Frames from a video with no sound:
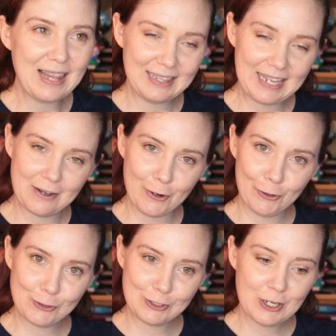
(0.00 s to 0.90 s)

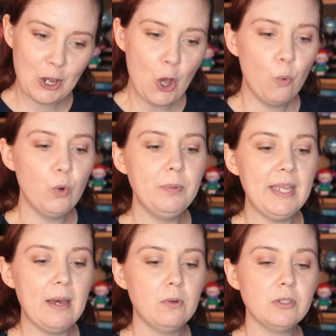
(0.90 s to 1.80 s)
leaders will
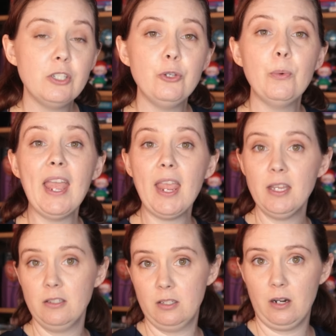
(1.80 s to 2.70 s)
be able to
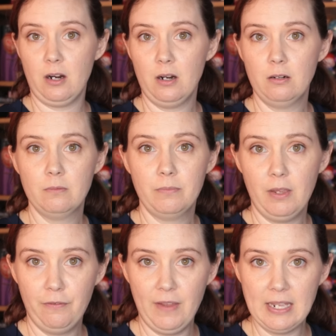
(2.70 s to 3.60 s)
answer
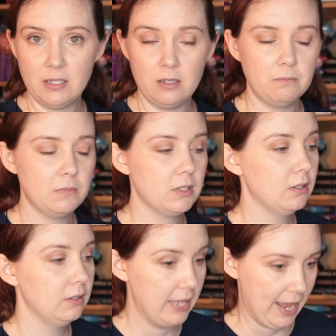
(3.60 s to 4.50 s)
the
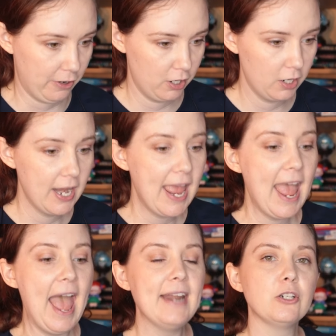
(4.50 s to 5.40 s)
Phantom's letter
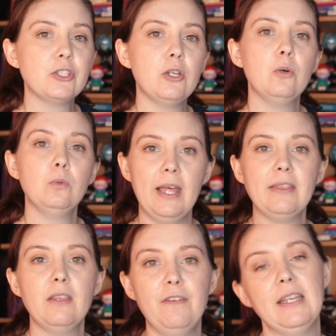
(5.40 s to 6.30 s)
and also
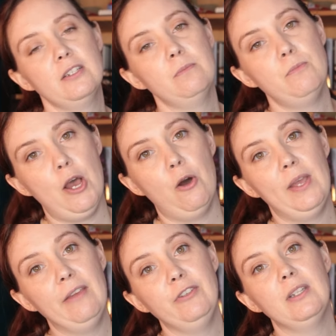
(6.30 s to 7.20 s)
let the Phantom
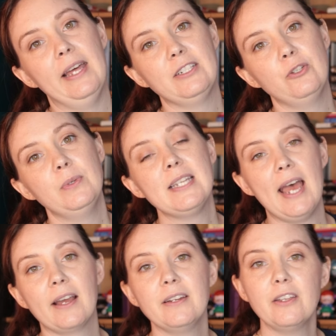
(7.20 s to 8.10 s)
know if you'd like to
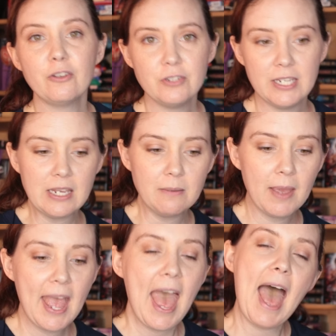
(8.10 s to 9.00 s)
attack another
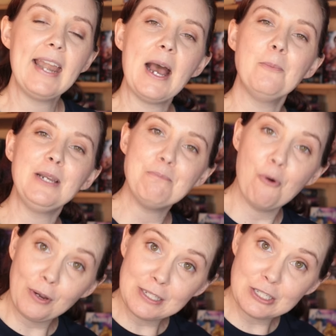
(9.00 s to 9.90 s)
team and how many
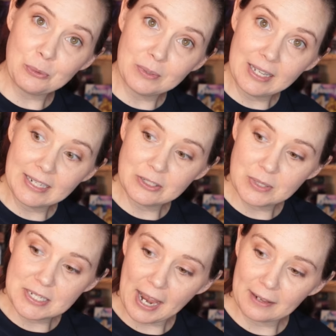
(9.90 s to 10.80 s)
points you would like
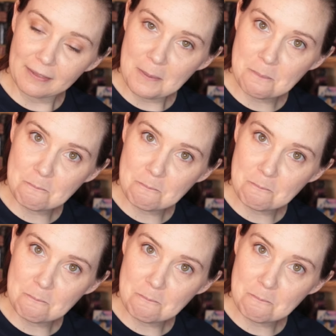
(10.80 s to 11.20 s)
to attack them.